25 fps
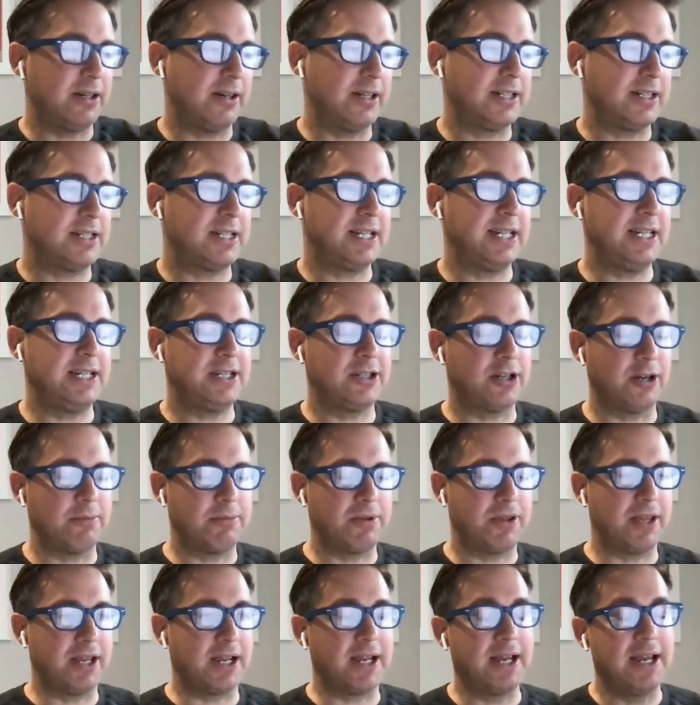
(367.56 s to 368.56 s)
IT type
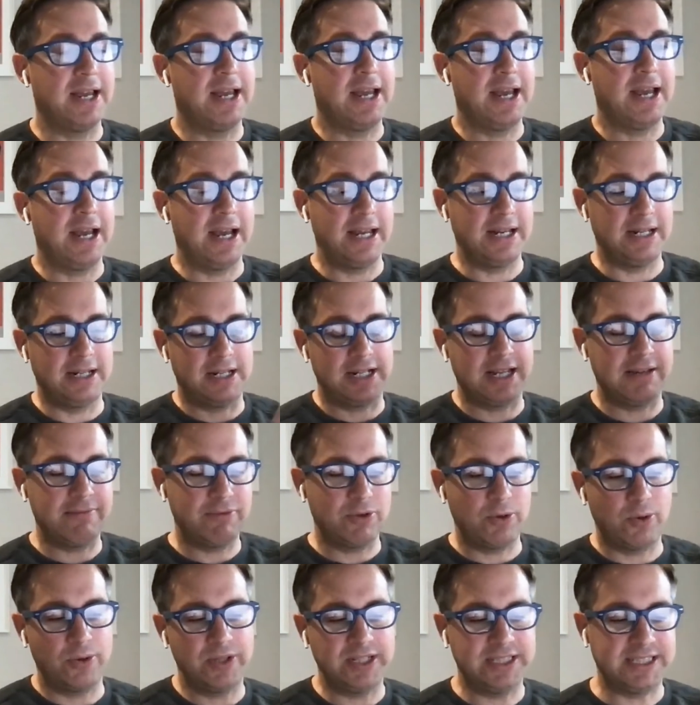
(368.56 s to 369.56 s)
thing? And it'll give
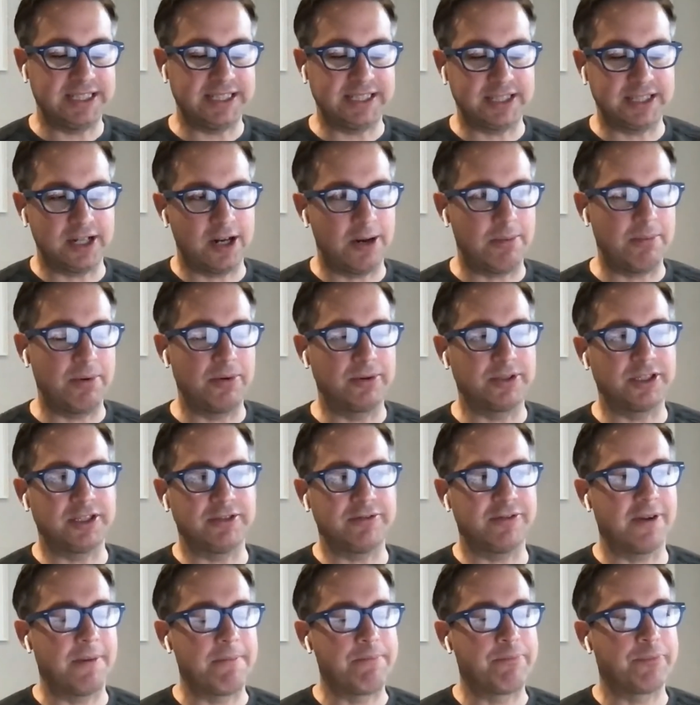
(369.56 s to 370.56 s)
you all these examples
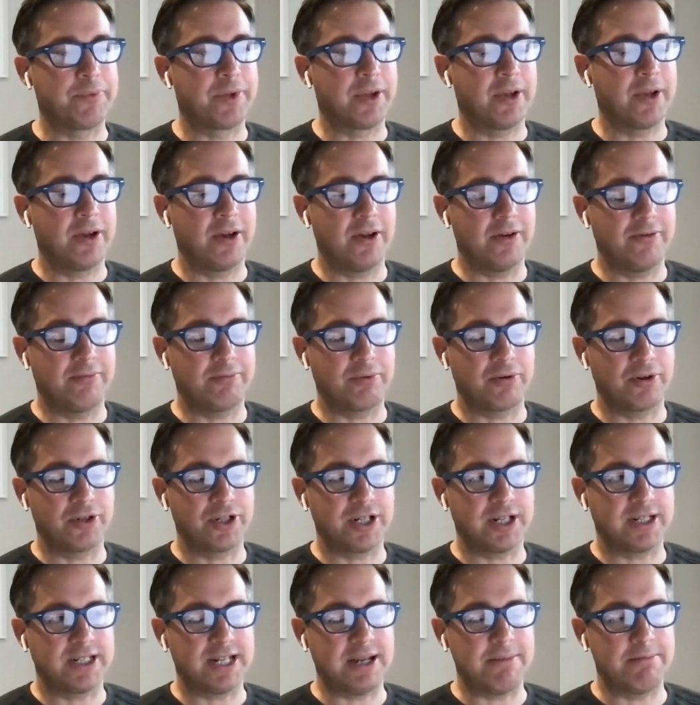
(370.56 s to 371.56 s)
of
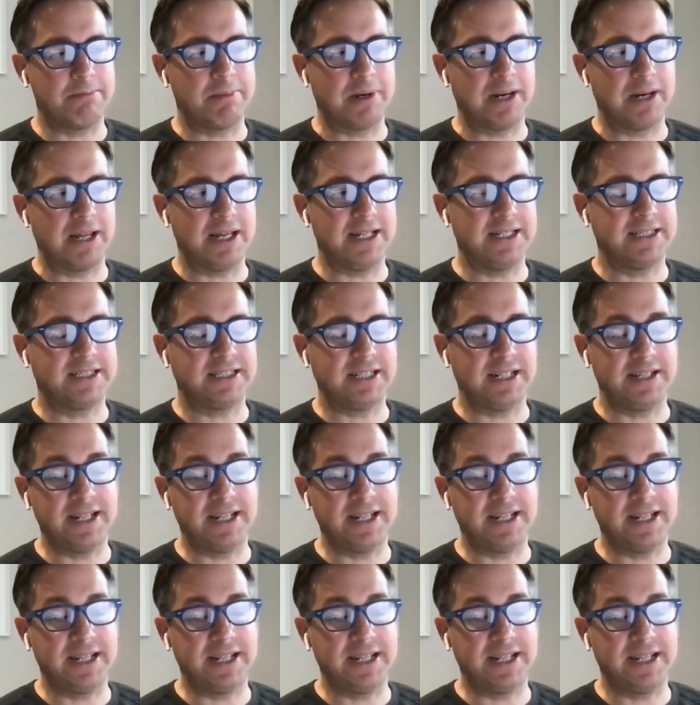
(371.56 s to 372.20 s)
project templates.